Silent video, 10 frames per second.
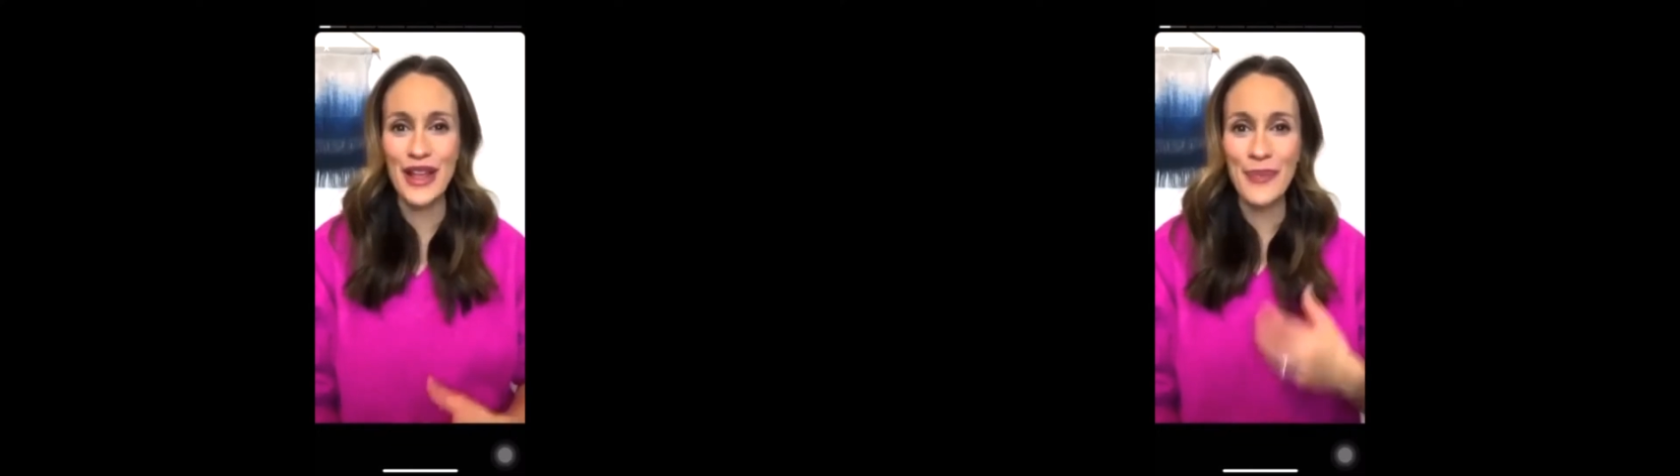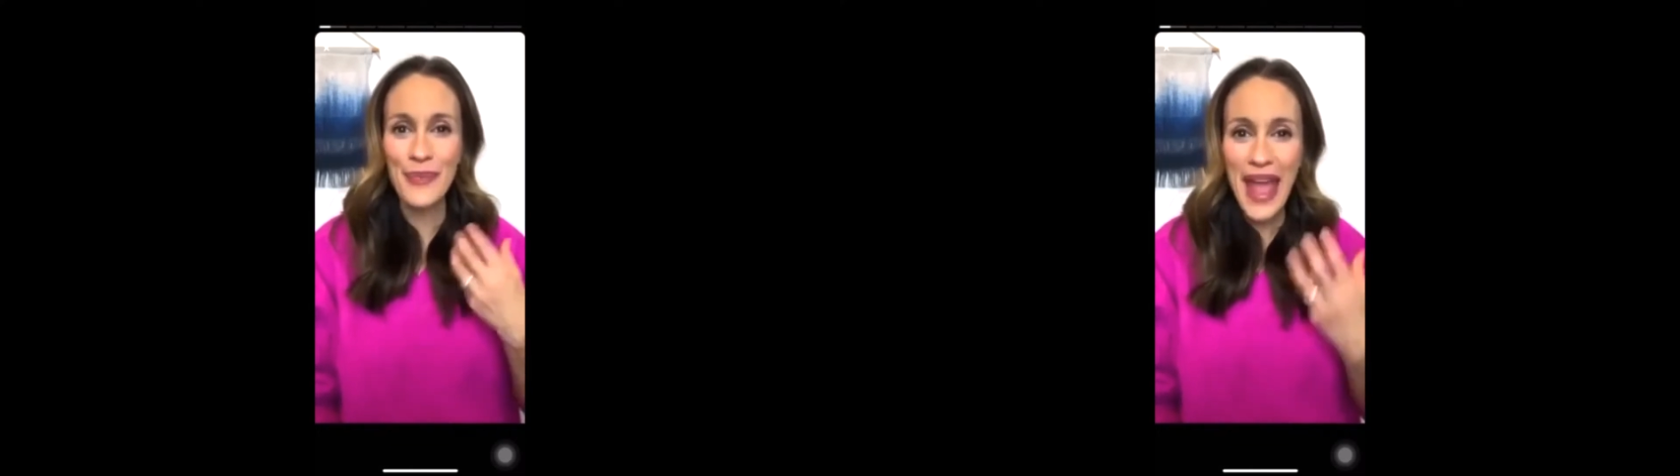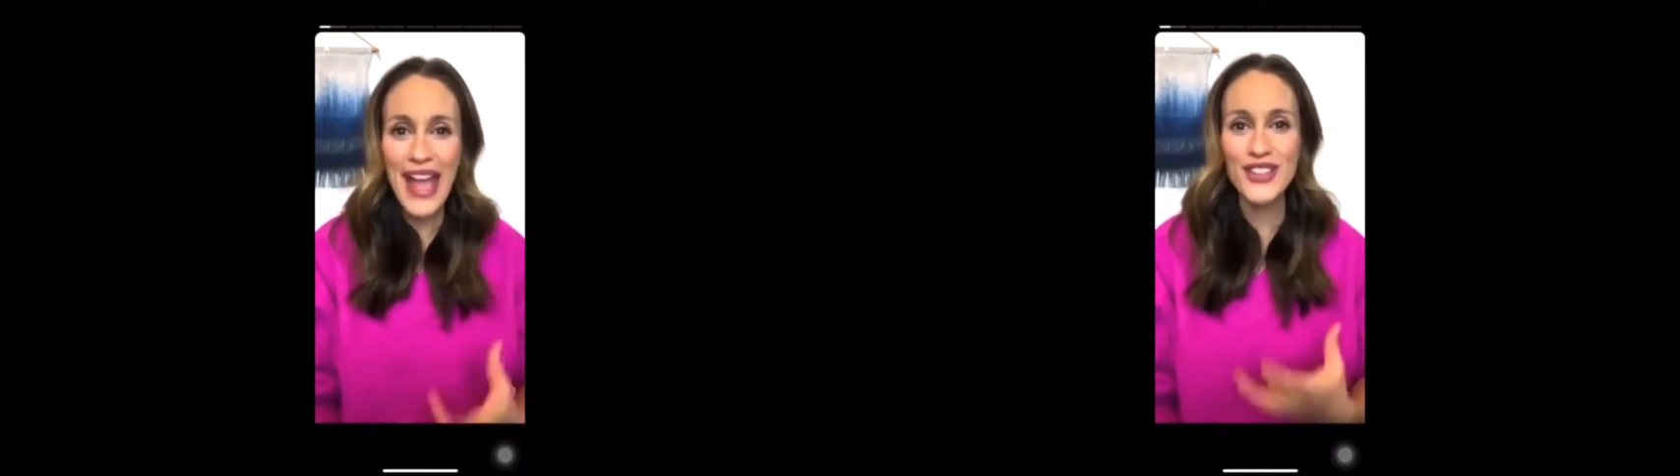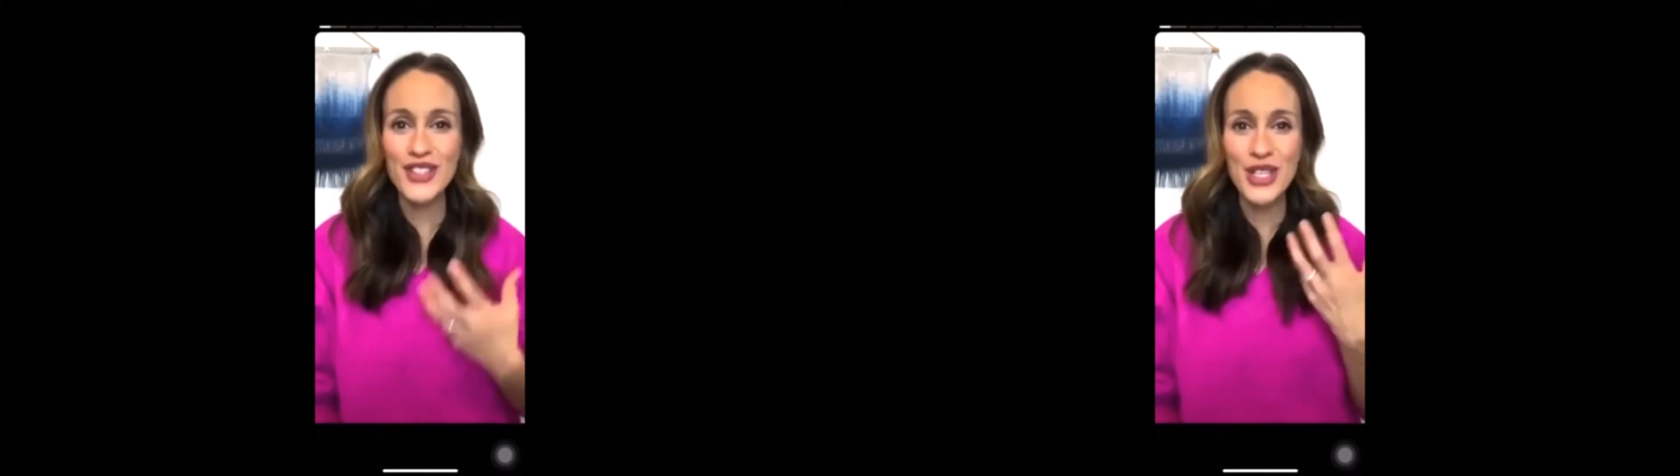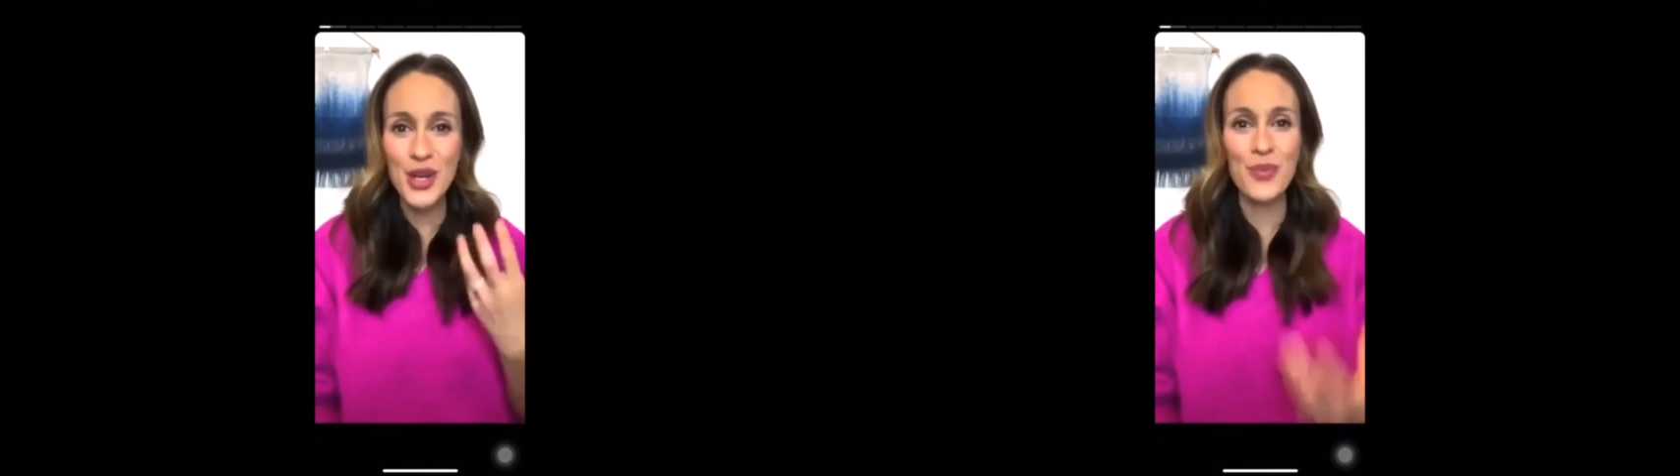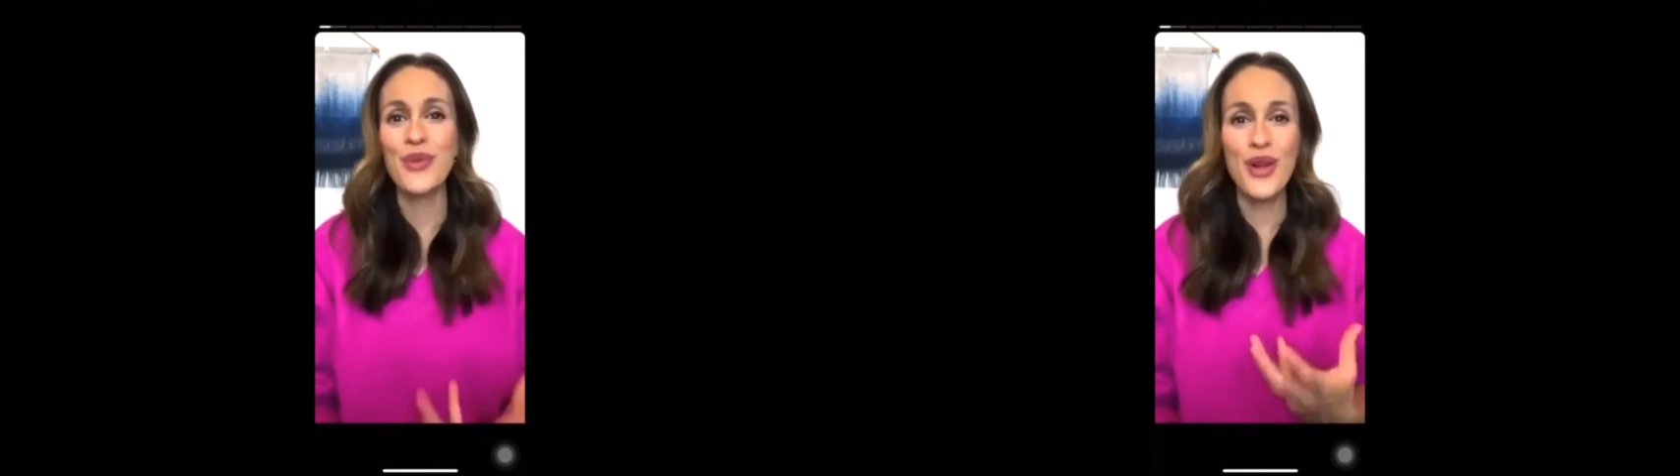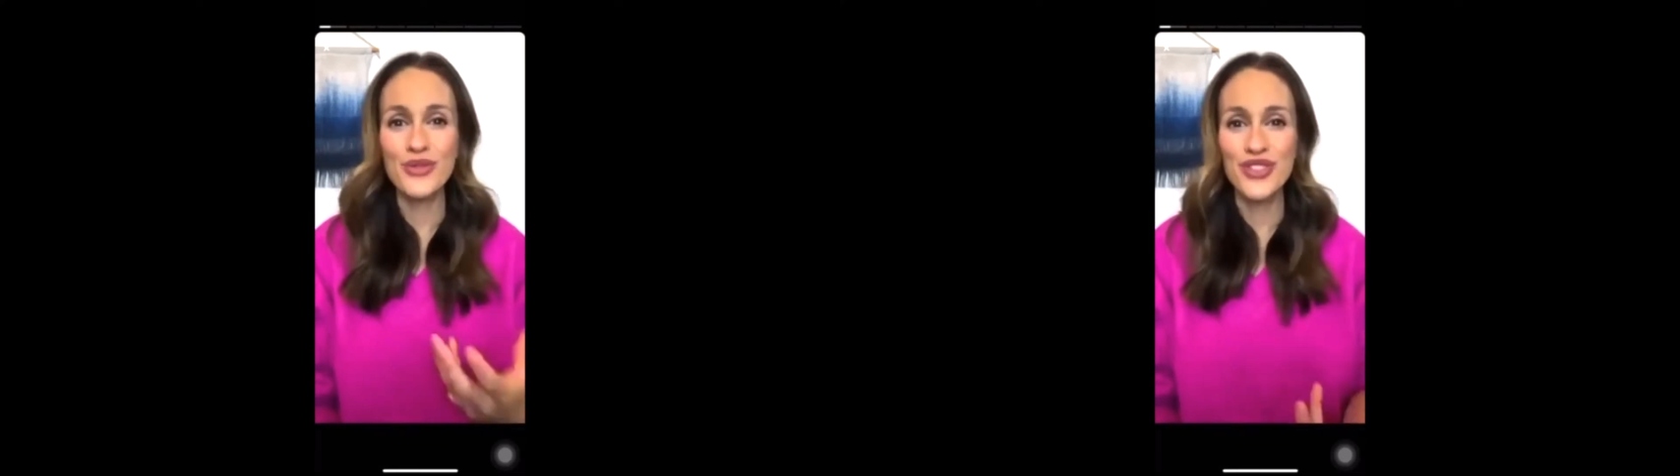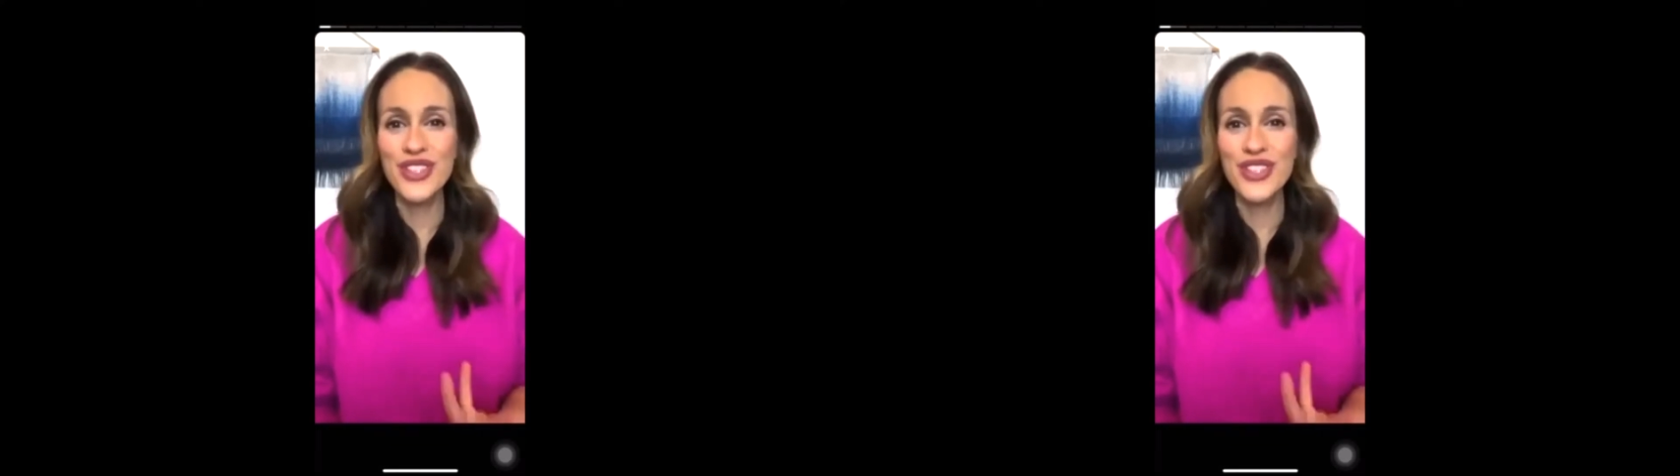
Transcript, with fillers: and passionate approach